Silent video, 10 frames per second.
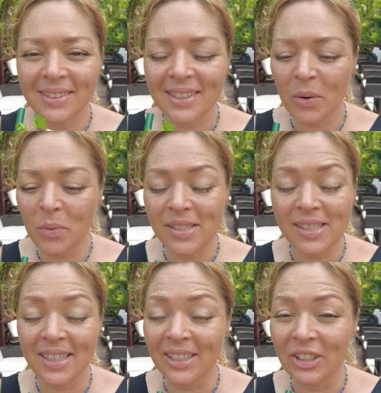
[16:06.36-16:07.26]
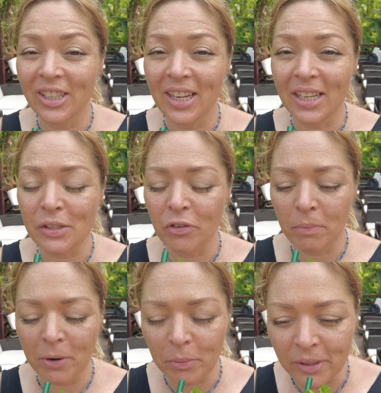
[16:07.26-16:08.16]
I once again couldn't ask for
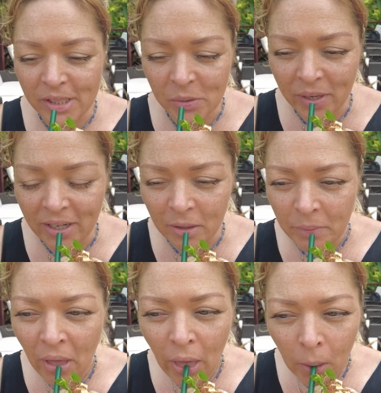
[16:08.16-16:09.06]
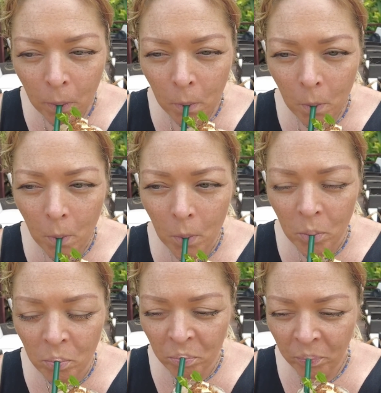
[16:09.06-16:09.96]
a better place to wake up. Oh,